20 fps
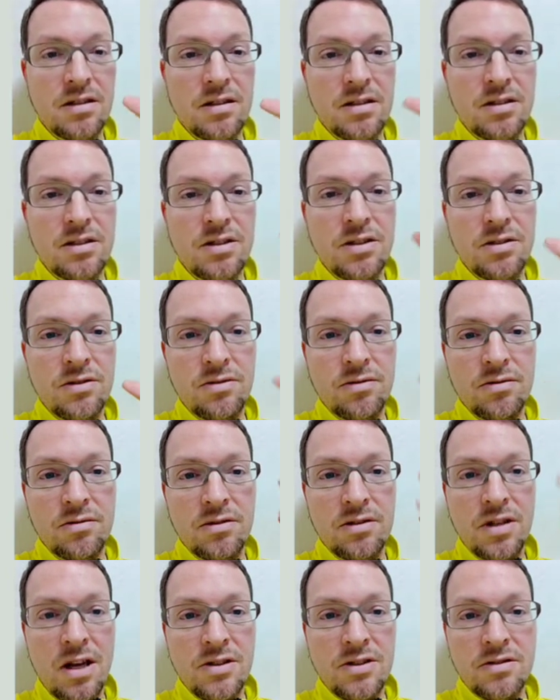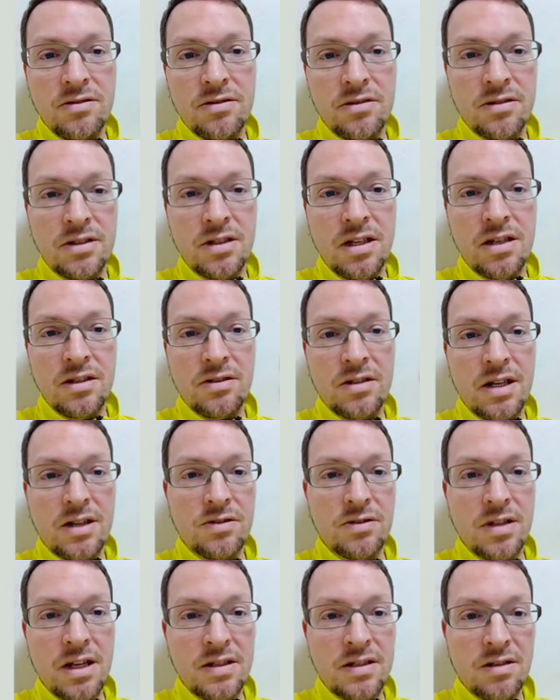do logical
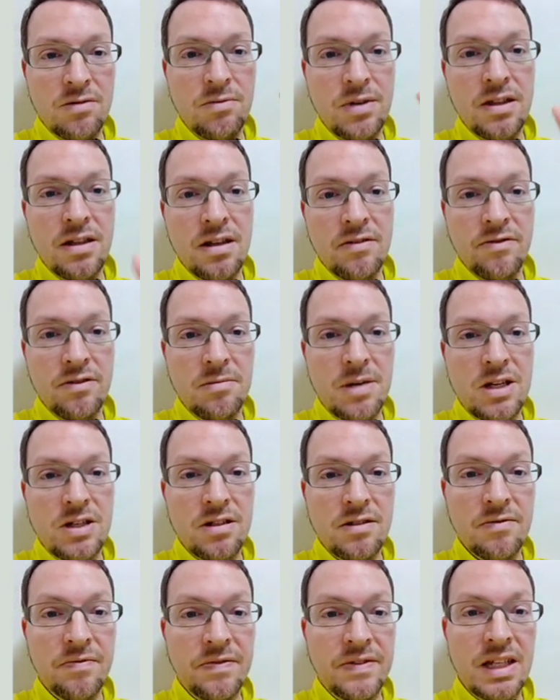intellectualizing with that information.